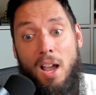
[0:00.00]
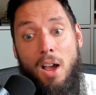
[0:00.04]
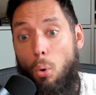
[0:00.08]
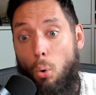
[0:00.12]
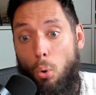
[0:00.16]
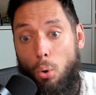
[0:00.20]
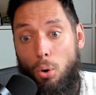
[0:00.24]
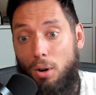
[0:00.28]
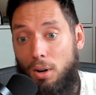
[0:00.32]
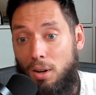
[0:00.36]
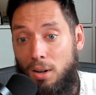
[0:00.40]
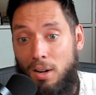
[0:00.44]

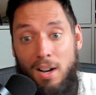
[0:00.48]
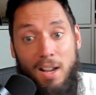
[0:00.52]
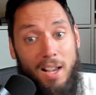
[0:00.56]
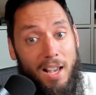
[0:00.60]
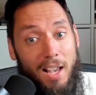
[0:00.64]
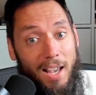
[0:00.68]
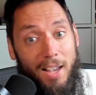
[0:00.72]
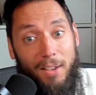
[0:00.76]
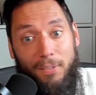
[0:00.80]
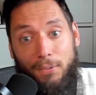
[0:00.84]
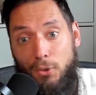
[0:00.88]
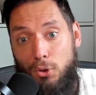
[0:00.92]
or
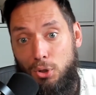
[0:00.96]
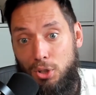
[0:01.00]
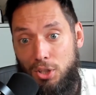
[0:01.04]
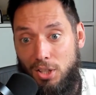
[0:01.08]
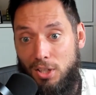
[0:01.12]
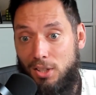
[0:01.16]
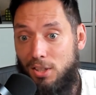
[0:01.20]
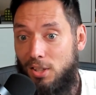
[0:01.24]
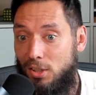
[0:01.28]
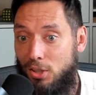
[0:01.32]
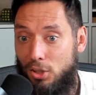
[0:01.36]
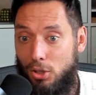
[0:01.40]
if you're
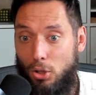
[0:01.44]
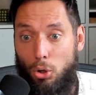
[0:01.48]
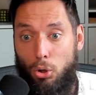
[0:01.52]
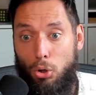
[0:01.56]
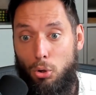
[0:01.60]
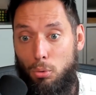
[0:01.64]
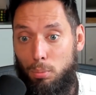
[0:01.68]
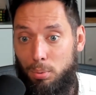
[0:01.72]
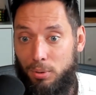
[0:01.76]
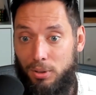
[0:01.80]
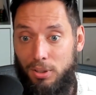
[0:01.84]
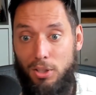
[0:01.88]
just a
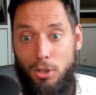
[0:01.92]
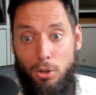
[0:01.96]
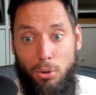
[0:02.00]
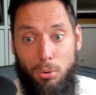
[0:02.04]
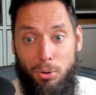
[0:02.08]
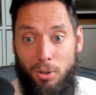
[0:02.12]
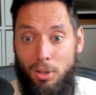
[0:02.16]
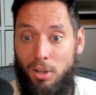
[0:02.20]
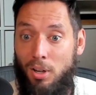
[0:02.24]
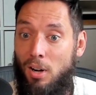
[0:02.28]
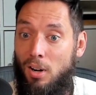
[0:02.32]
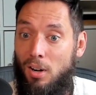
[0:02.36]

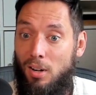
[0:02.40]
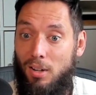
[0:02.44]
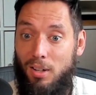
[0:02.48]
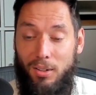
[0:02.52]
solopreneur,